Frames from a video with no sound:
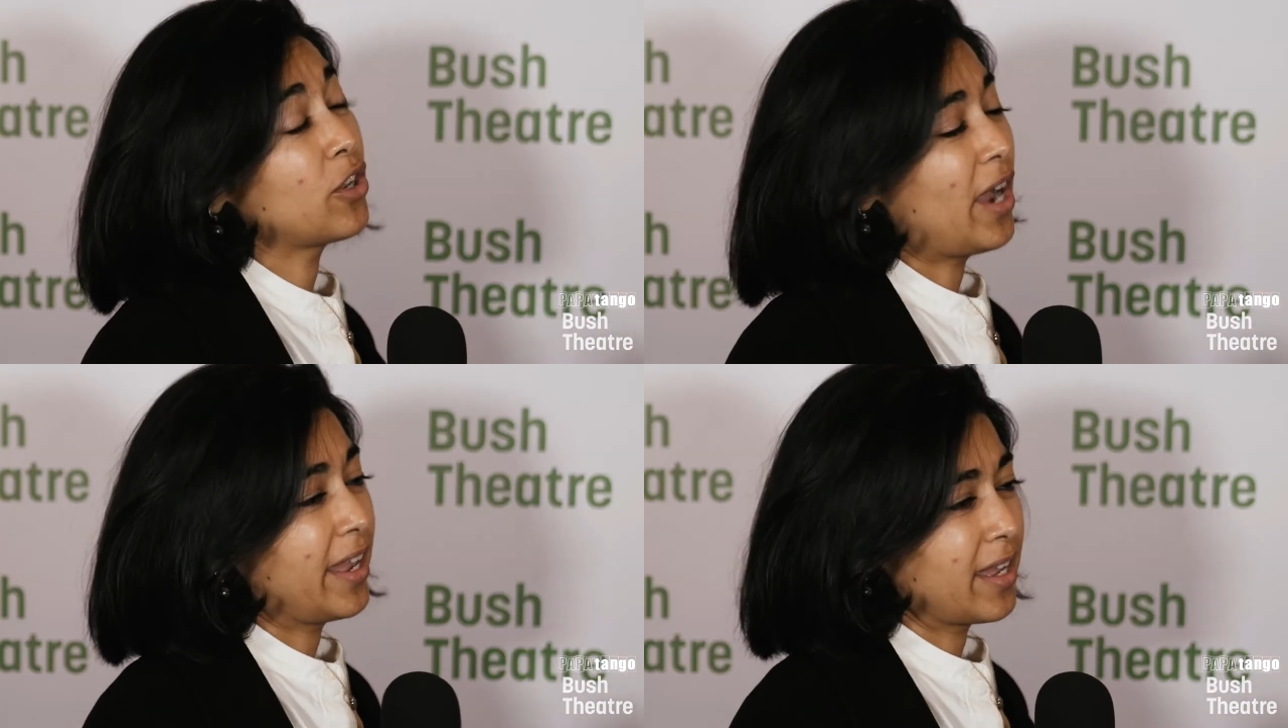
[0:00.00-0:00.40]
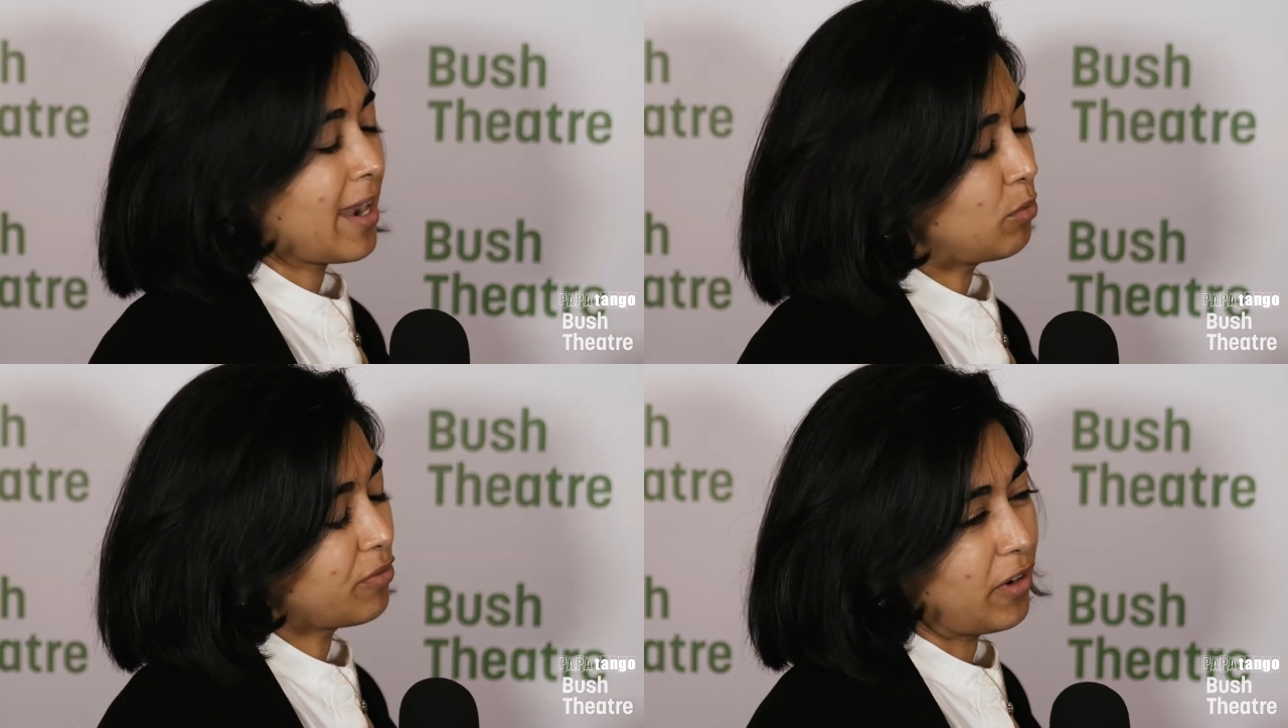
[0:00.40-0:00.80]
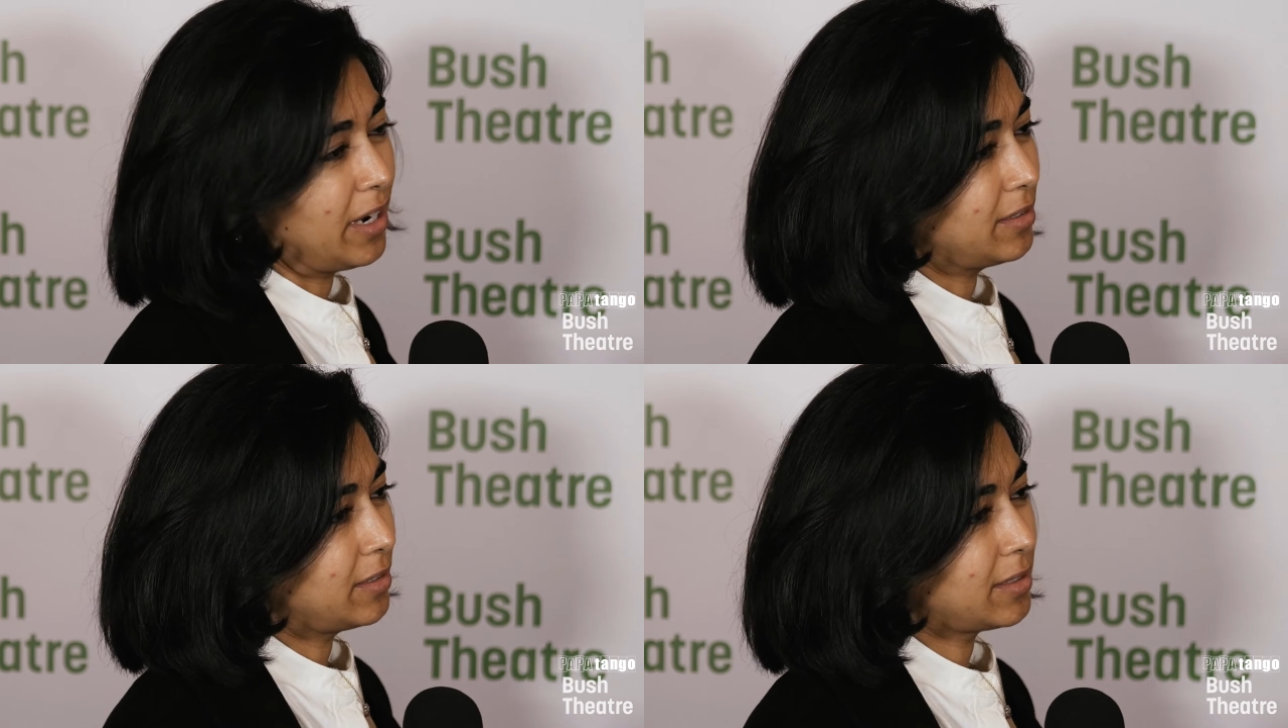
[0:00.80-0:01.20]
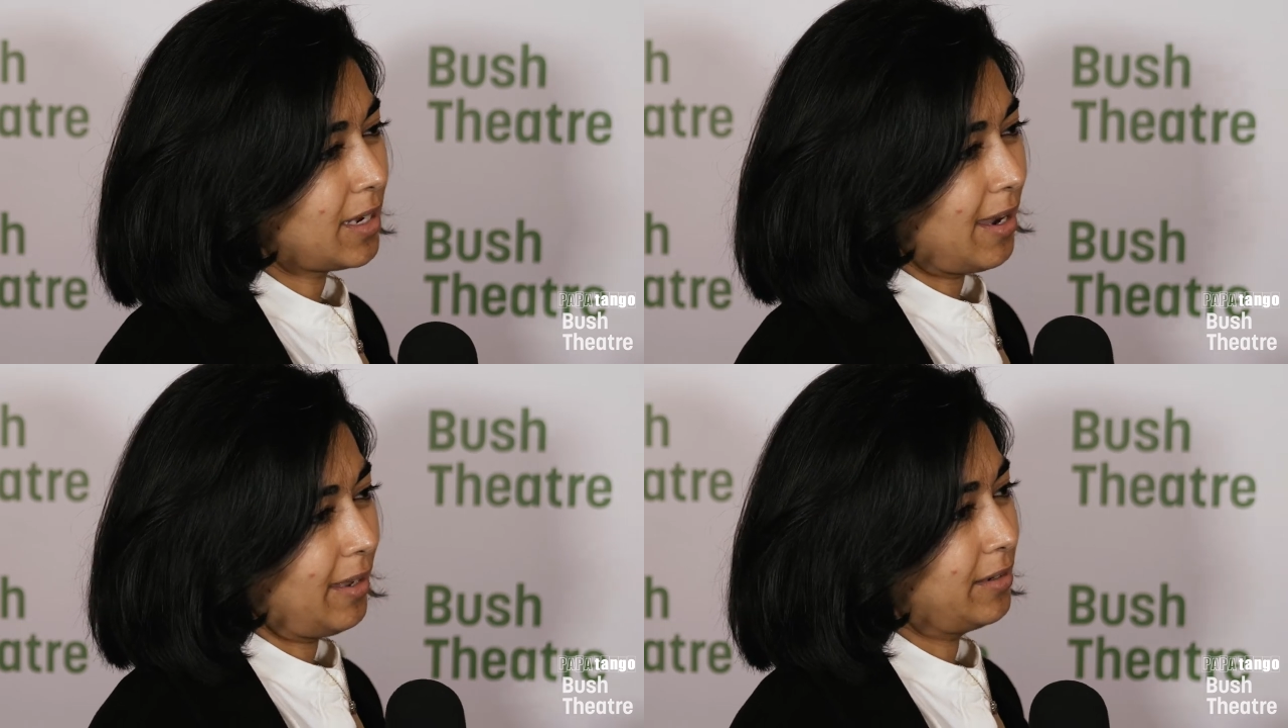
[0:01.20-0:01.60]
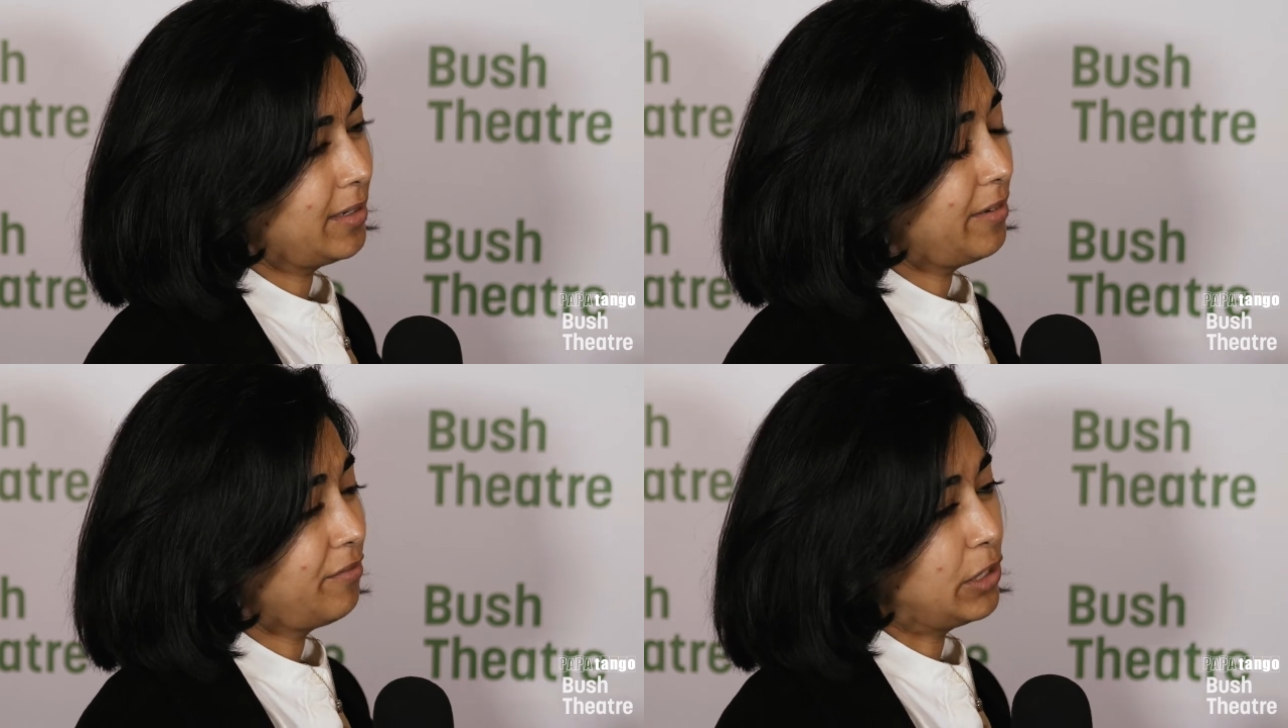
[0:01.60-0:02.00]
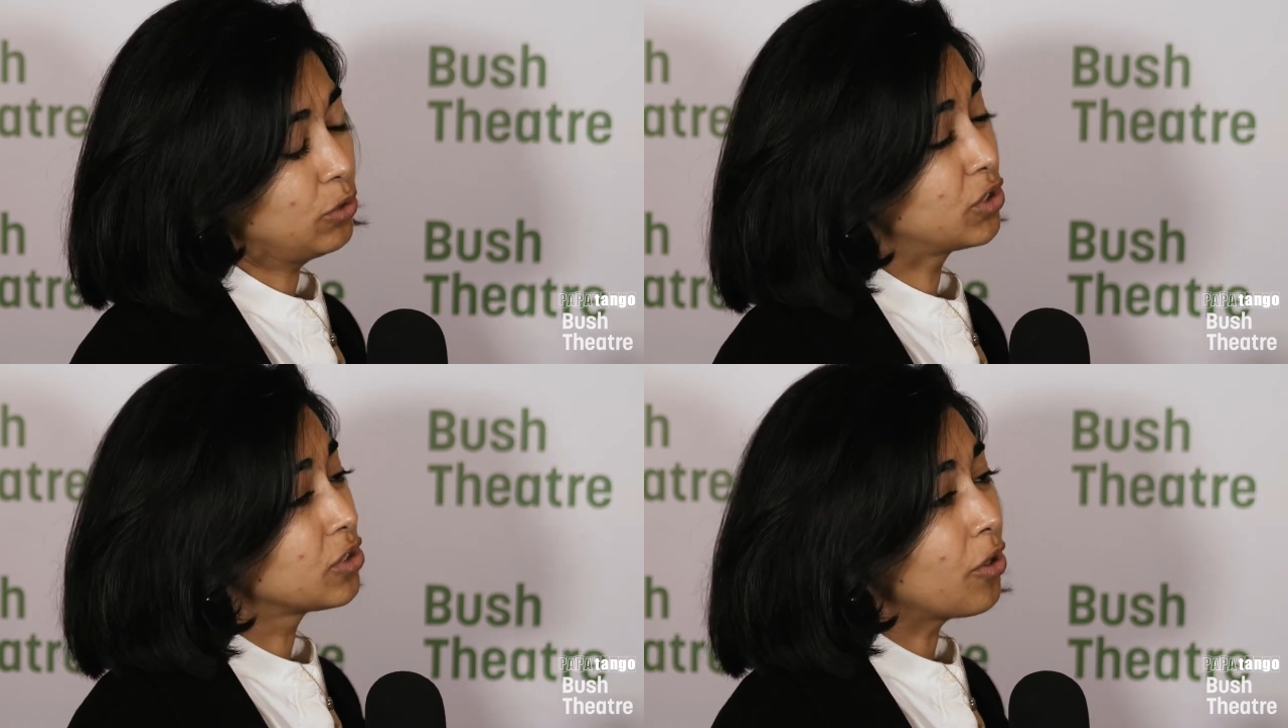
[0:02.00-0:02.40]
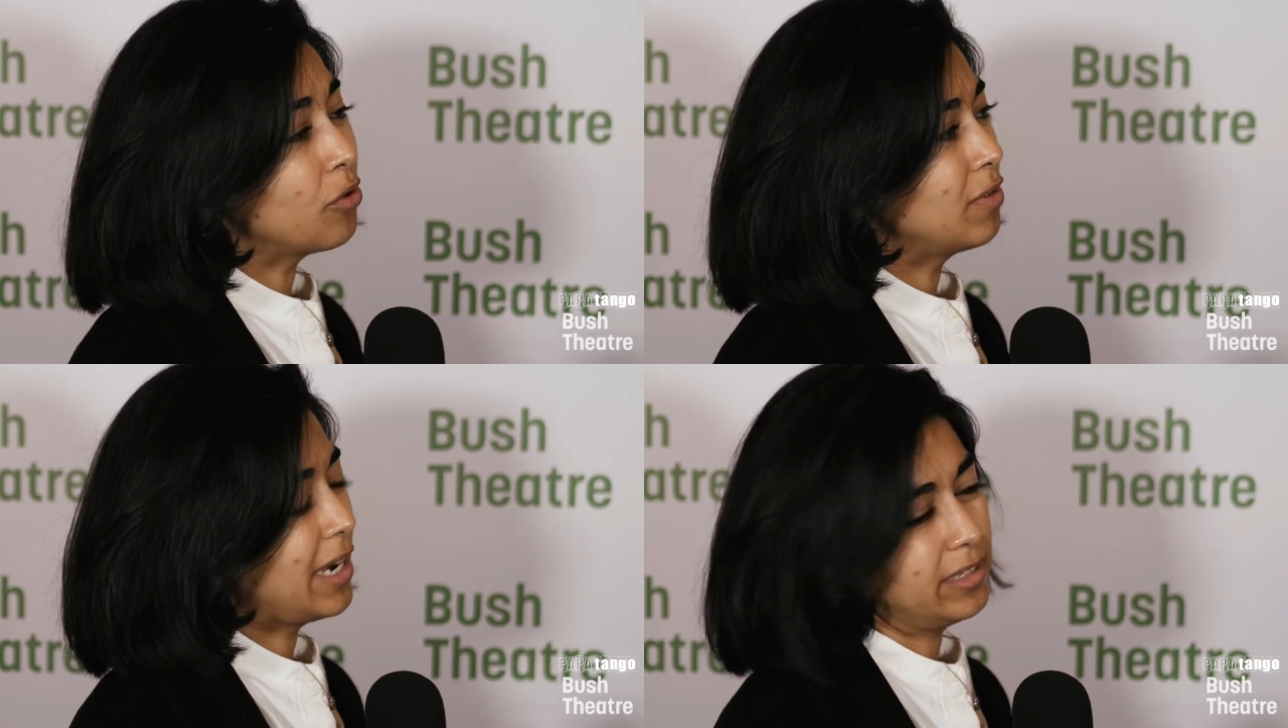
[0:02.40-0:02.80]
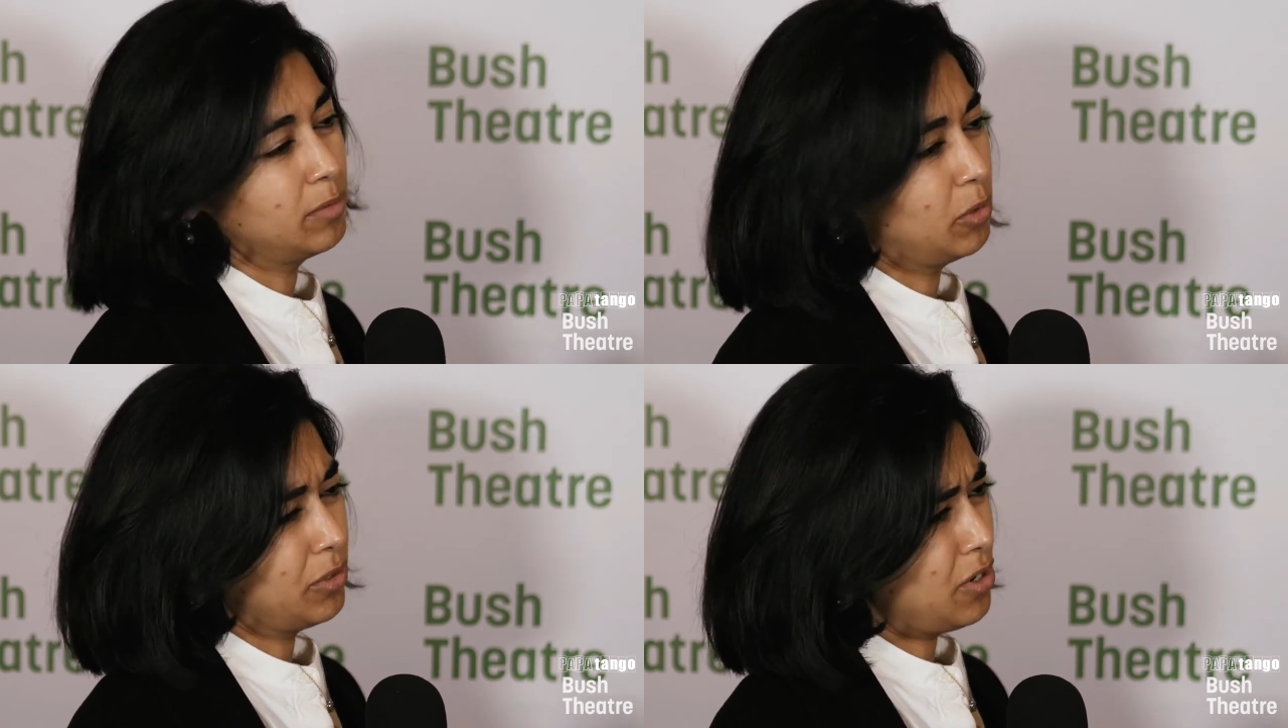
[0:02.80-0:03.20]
you're hanging out with friends, and it feels so relatable and